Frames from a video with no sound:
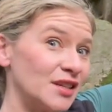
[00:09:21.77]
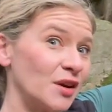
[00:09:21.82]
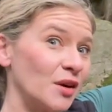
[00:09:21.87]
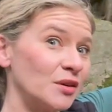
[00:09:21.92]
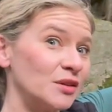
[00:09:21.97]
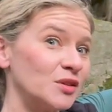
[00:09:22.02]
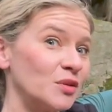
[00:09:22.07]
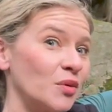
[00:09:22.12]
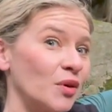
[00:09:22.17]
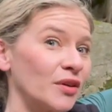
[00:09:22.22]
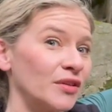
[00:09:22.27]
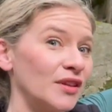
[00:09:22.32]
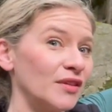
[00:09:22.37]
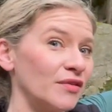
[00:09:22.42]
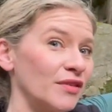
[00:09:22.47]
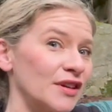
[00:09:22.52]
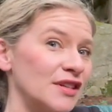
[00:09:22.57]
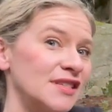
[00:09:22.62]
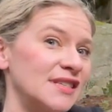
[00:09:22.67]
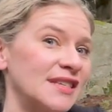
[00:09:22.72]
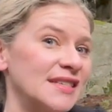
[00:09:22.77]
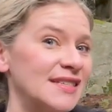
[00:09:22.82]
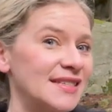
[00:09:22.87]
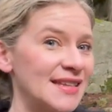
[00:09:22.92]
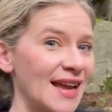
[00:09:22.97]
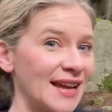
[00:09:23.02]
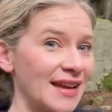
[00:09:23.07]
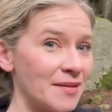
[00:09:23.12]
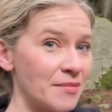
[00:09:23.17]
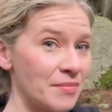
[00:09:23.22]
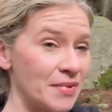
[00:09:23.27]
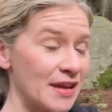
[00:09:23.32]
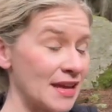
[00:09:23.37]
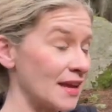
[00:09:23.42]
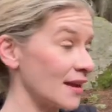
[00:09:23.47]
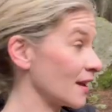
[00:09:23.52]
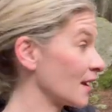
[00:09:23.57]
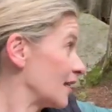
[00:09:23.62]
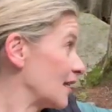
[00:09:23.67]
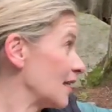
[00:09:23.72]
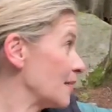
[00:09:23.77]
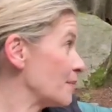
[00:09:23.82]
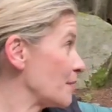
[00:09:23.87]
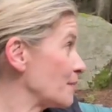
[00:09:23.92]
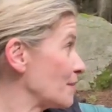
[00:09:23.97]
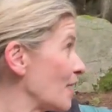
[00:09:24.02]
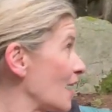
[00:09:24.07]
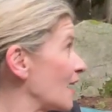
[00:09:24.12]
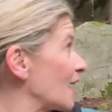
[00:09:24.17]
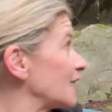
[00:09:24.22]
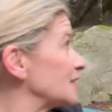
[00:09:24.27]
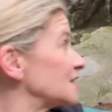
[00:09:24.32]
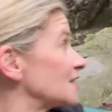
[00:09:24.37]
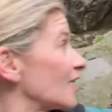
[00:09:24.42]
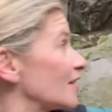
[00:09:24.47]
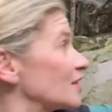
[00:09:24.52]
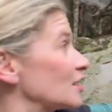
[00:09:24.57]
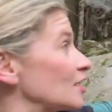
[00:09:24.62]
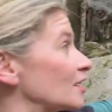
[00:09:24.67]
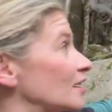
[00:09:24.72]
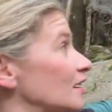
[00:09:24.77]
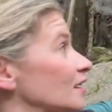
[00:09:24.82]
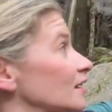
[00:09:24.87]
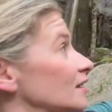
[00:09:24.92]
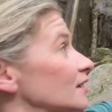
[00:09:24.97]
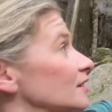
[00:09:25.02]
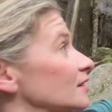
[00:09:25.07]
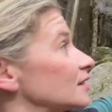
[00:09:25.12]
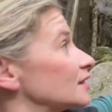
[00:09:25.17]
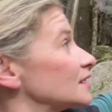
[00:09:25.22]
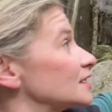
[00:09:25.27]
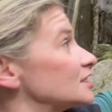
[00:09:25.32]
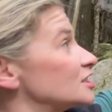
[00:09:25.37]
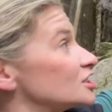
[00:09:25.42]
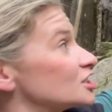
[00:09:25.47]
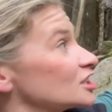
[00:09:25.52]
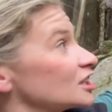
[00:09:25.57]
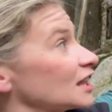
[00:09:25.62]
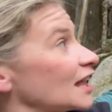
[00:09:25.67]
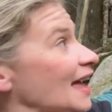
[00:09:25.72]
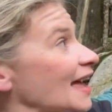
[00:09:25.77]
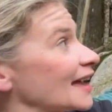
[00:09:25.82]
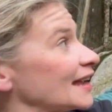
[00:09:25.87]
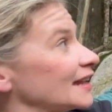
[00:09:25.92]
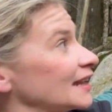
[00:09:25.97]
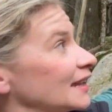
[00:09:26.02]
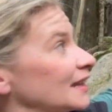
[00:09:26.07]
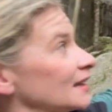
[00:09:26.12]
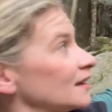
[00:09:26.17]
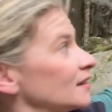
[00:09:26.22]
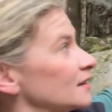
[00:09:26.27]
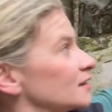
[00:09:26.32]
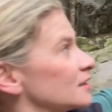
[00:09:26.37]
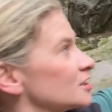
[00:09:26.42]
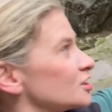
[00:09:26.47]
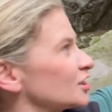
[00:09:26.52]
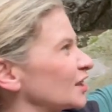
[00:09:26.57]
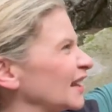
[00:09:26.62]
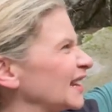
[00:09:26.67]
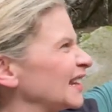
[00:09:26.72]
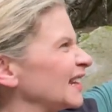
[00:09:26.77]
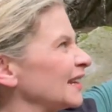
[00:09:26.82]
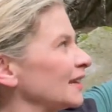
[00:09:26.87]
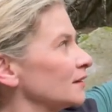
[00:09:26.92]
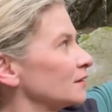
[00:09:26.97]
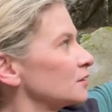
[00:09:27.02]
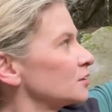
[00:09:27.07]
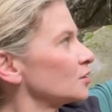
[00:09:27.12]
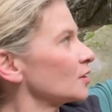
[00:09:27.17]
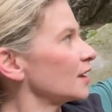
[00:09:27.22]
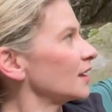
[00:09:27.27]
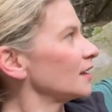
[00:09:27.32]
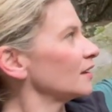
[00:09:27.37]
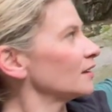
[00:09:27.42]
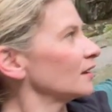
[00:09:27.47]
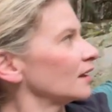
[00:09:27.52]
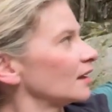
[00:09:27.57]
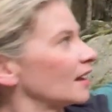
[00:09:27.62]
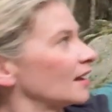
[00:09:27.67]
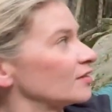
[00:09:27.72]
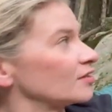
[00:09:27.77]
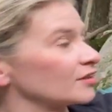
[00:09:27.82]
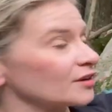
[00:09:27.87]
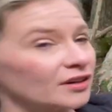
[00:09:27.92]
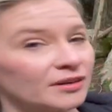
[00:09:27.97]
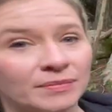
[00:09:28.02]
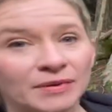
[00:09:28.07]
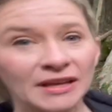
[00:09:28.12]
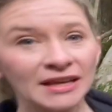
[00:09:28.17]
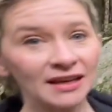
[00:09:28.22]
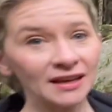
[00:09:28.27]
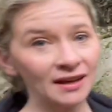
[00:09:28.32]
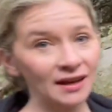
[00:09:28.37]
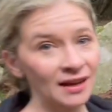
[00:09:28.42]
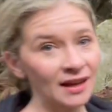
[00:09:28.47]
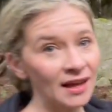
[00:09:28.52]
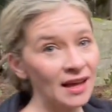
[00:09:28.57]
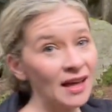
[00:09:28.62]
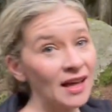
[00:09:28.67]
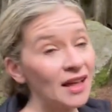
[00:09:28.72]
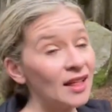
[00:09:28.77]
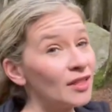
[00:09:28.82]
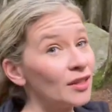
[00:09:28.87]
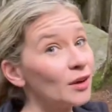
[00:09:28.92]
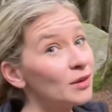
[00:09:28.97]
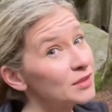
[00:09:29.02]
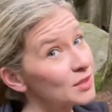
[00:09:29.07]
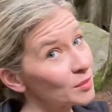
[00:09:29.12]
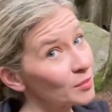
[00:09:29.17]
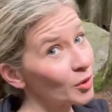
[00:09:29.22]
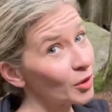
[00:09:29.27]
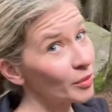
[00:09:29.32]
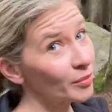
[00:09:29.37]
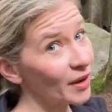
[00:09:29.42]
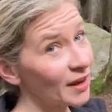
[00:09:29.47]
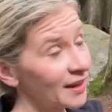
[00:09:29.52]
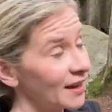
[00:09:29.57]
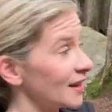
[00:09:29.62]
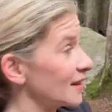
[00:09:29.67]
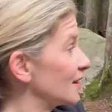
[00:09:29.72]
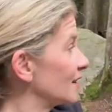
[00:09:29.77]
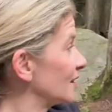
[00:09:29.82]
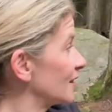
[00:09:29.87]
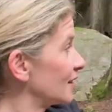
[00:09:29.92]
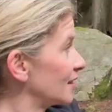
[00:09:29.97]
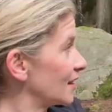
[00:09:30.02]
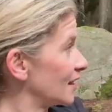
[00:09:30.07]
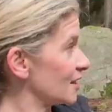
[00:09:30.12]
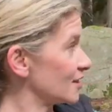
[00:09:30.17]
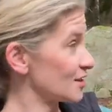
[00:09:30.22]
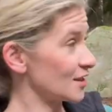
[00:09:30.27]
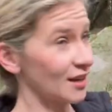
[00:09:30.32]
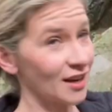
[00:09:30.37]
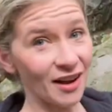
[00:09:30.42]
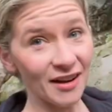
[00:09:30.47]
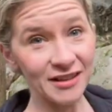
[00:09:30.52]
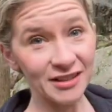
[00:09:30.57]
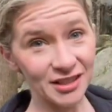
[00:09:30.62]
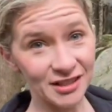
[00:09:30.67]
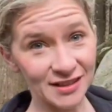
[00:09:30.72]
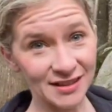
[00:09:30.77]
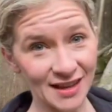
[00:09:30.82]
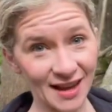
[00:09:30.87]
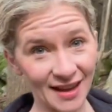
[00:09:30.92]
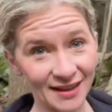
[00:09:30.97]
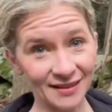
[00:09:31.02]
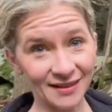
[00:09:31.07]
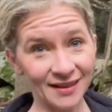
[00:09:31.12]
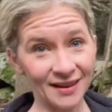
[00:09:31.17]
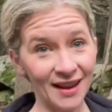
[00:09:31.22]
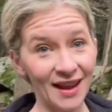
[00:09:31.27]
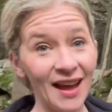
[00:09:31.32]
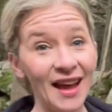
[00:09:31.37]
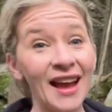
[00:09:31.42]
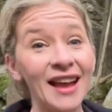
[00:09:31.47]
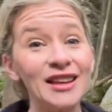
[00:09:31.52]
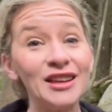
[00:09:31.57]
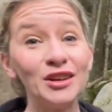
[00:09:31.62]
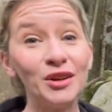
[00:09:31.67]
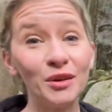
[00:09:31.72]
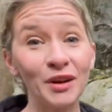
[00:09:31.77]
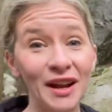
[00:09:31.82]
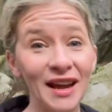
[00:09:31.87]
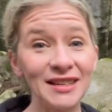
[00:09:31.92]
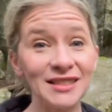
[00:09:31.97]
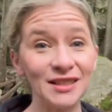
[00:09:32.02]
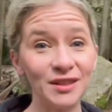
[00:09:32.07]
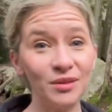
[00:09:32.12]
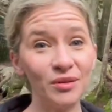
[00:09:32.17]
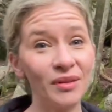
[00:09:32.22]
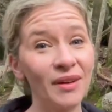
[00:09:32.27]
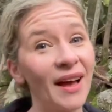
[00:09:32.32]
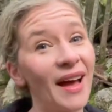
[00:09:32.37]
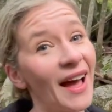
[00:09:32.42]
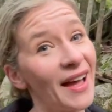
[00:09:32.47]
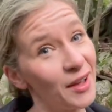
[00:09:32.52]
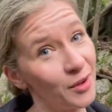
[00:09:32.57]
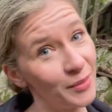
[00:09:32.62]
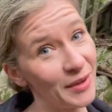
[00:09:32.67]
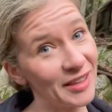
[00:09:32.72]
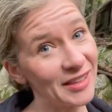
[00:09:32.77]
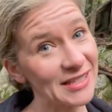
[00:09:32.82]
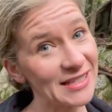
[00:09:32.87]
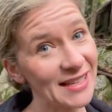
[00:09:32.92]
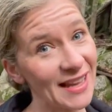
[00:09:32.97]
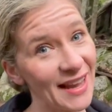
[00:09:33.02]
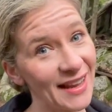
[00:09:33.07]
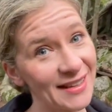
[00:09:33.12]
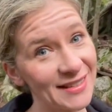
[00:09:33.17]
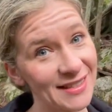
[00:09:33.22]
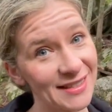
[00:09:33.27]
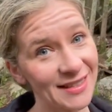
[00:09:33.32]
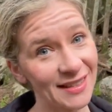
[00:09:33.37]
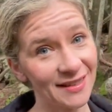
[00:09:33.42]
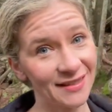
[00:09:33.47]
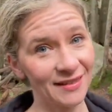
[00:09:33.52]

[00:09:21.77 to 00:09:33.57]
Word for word: go toward the first and second peak. Keep in mind on the, the Schlaney, Schlaney Trail and third peak, those are more rugged. There's a caution sign. And you know what I do? I obey the signs.